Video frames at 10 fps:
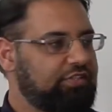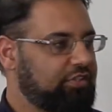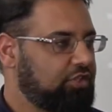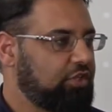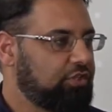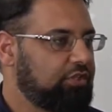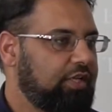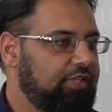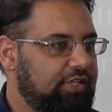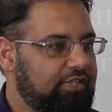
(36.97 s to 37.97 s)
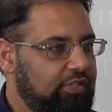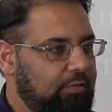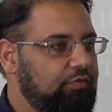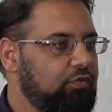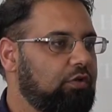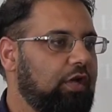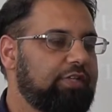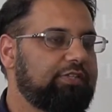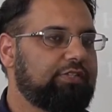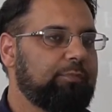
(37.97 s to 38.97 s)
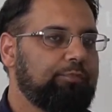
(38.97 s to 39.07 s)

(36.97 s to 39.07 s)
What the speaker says: discussion is that some of you guys